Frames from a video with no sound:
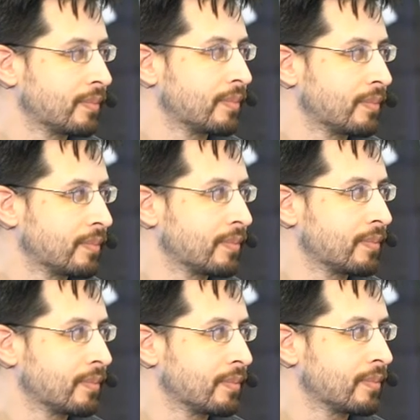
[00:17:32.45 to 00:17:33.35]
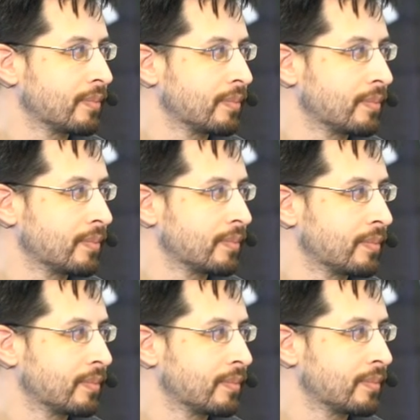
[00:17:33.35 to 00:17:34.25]

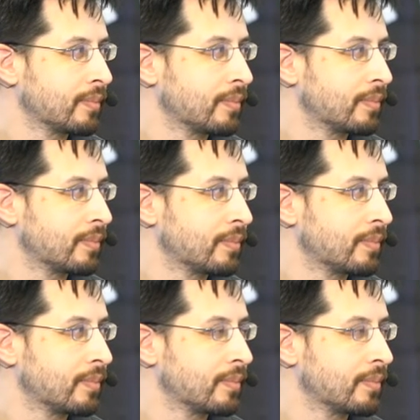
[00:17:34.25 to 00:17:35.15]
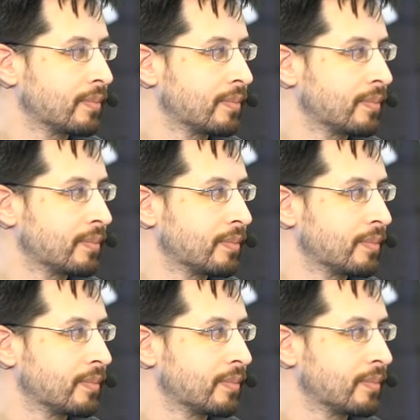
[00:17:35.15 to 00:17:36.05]

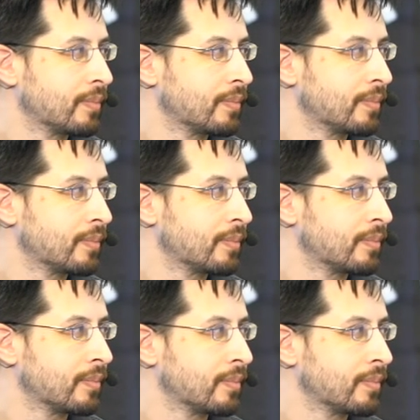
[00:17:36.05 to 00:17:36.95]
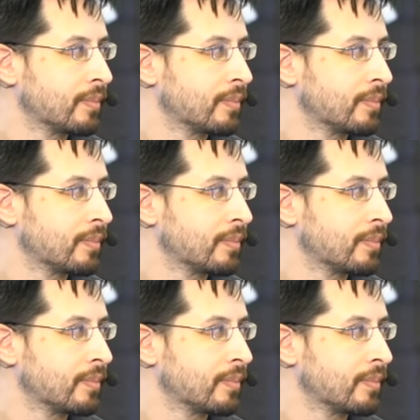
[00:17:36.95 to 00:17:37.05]
No words are spoken by the person on screen.